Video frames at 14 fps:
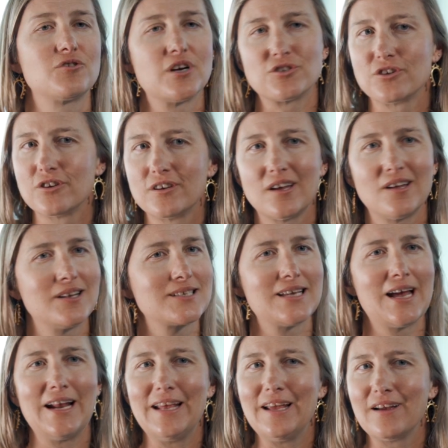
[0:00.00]
treasured and
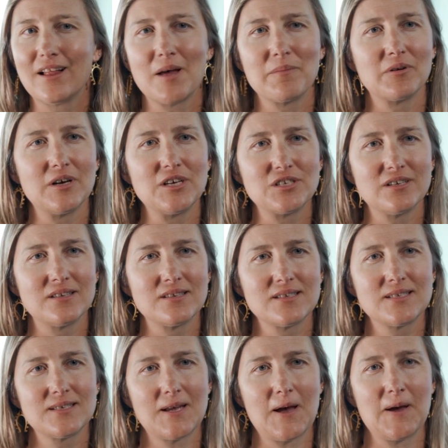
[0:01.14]
exciting
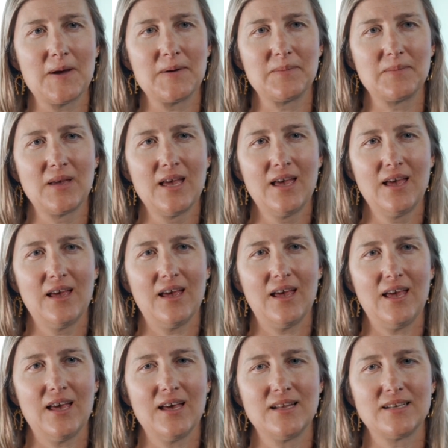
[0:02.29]
collaborations.
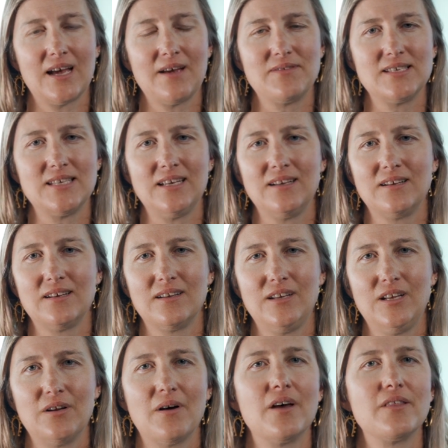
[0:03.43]
And I've seen
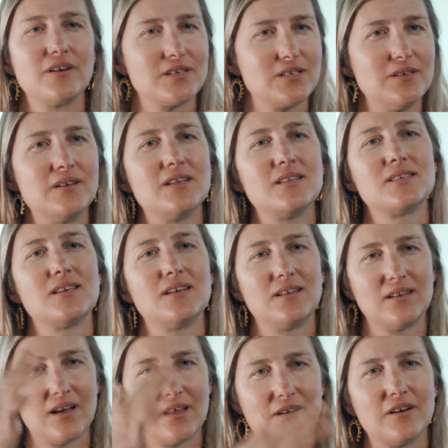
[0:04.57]
other students
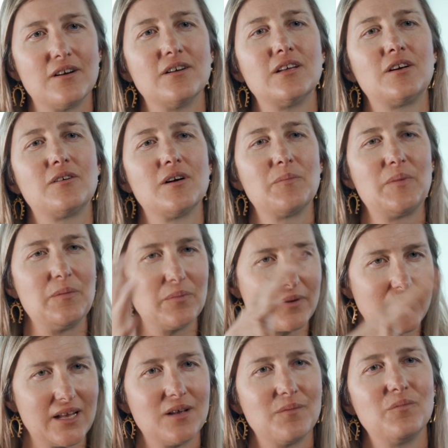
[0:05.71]
and other early career people
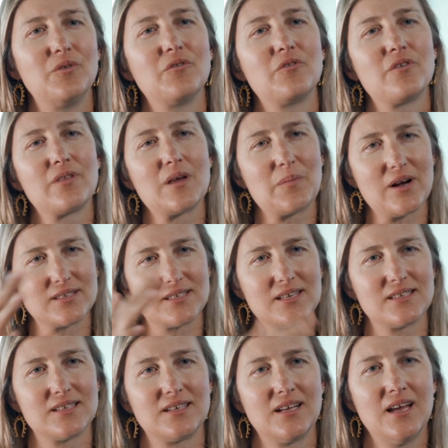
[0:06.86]
kind of move through that
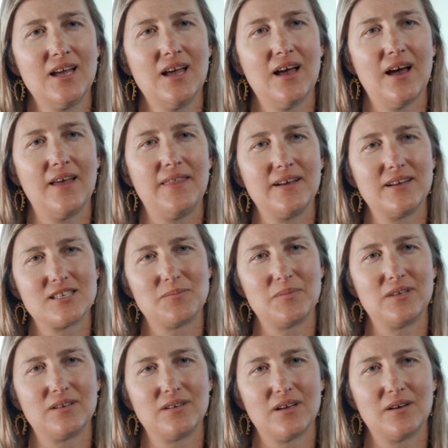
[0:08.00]
process, and I think it's
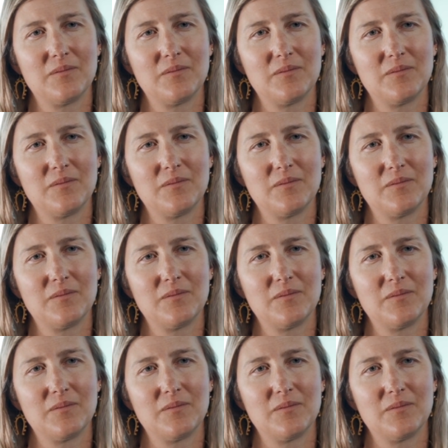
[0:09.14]
been